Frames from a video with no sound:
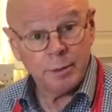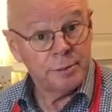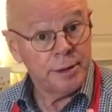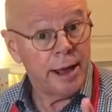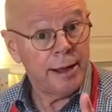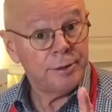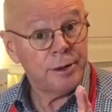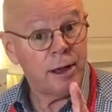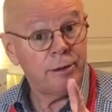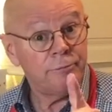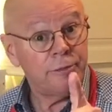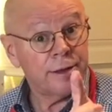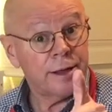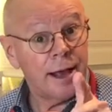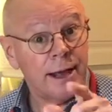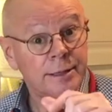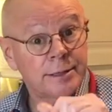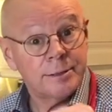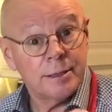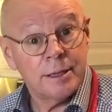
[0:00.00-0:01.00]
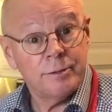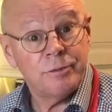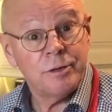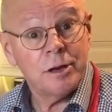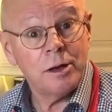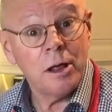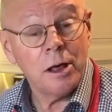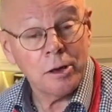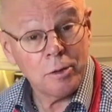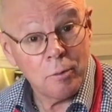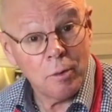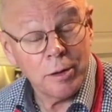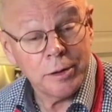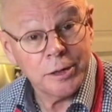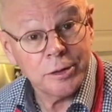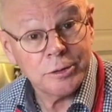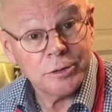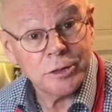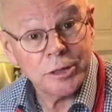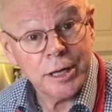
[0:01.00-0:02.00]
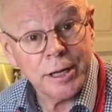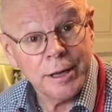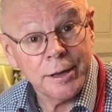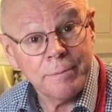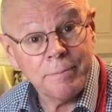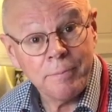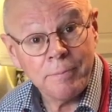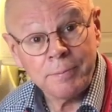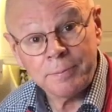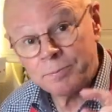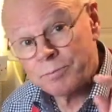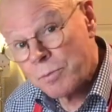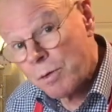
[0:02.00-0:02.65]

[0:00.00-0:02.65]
Now, don't forget, if you like what you've seen,